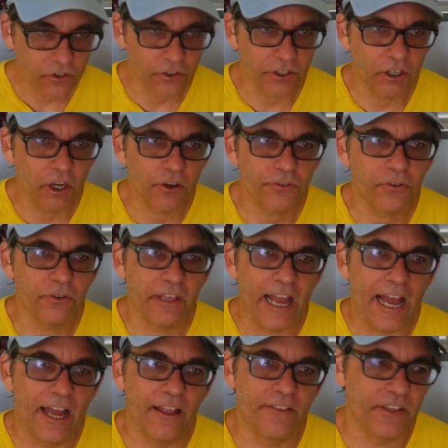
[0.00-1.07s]
So you go through
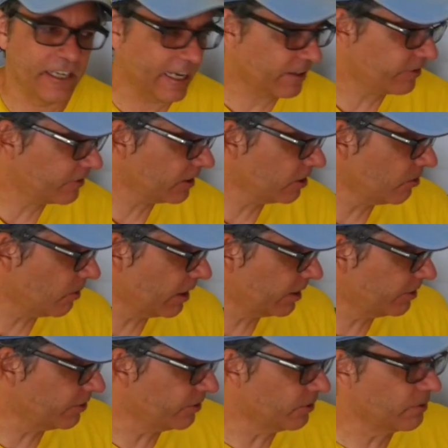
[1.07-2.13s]
that, and the next thing you want
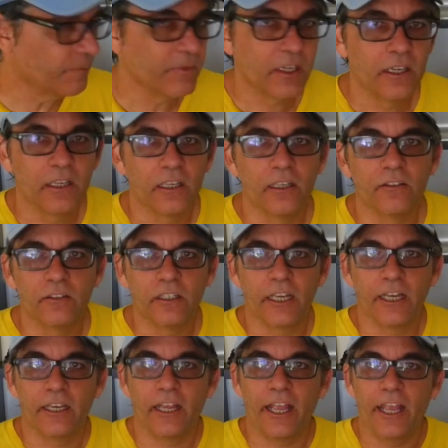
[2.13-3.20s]
to do is
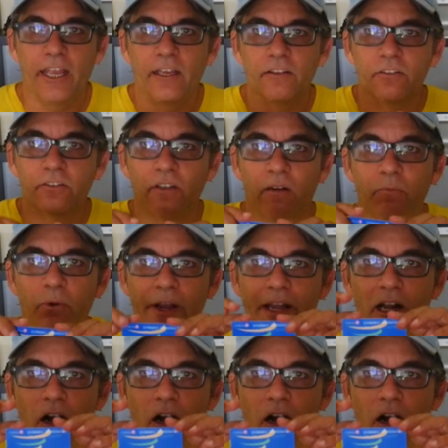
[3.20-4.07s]
get a subway